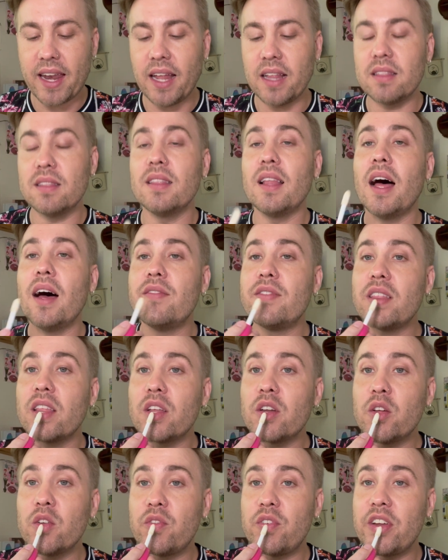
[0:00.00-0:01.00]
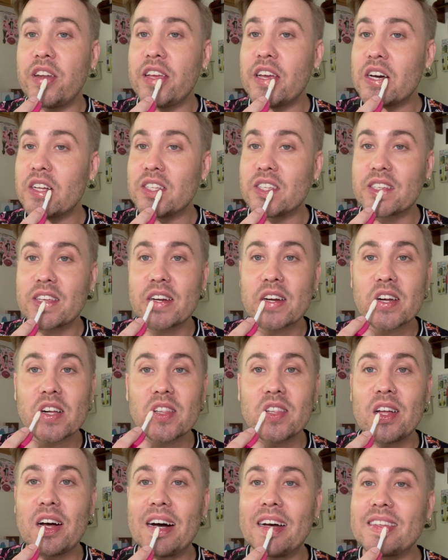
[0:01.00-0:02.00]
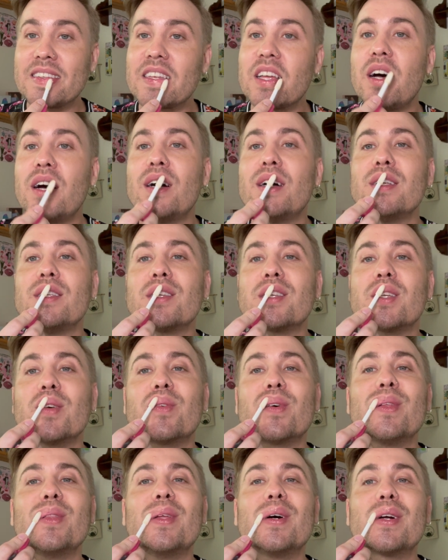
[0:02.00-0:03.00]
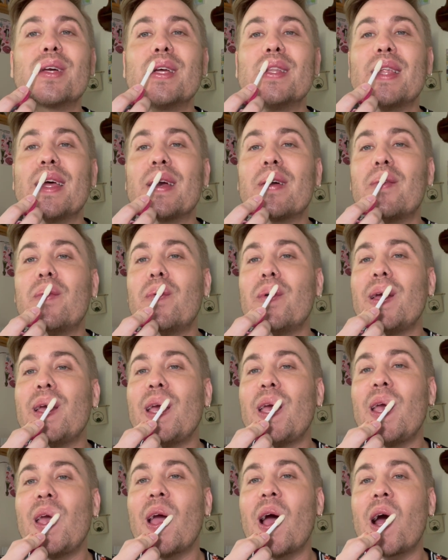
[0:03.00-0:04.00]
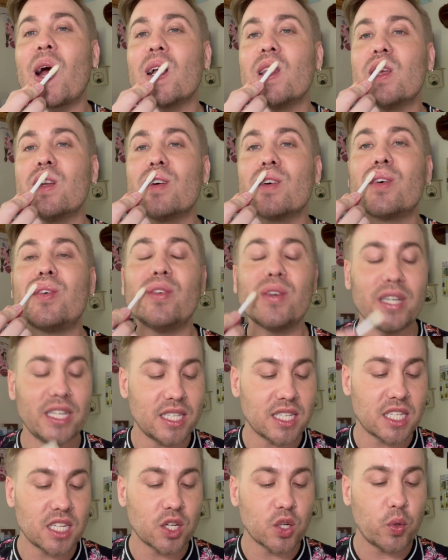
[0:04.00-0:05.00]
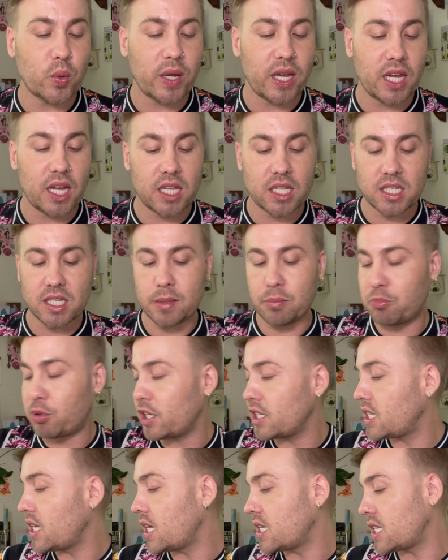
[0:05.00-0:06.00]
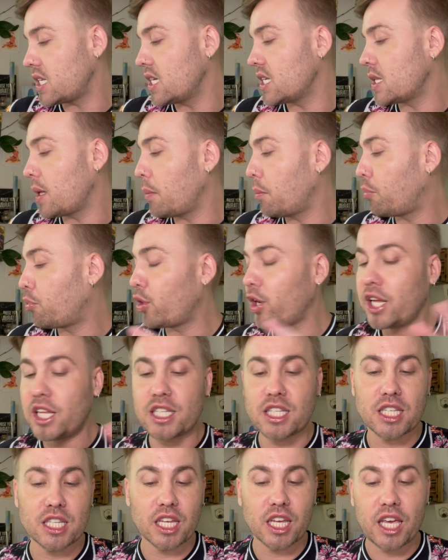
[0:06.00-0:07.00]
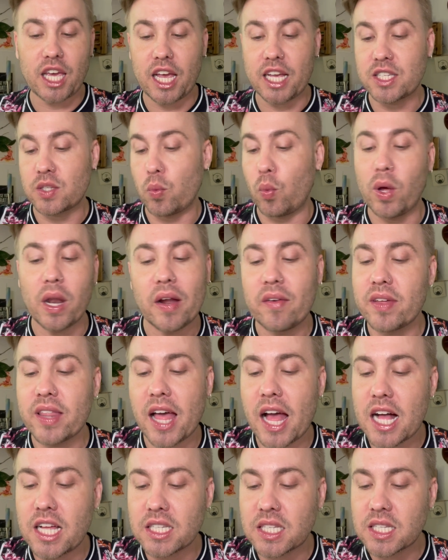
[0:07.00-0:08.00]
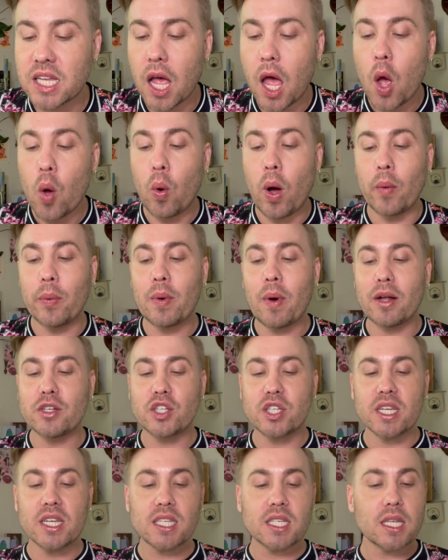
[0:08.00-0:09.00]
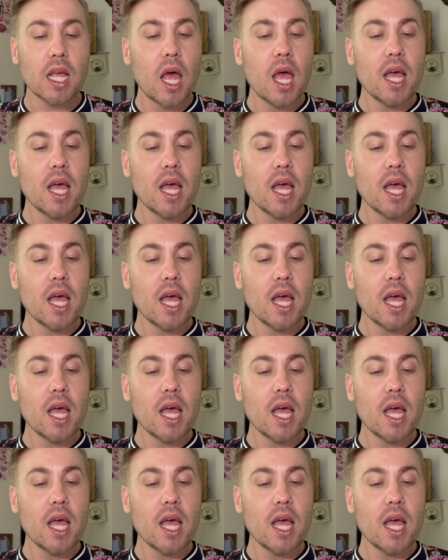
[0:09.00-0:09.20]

I loved the little video. Let's get our gloss on so we're looking like we are little queens and queens and princesses and prince and kings and whatever else. While we watch this,